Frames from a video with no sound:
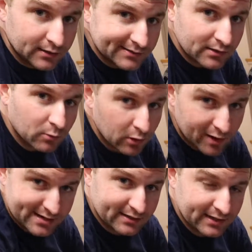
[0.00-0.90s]
So we'll go
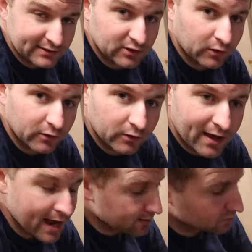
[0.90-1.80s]
ahead and get started on
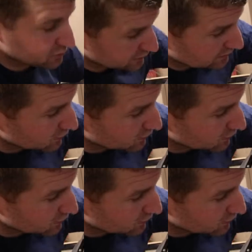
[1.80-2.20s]
that. There's just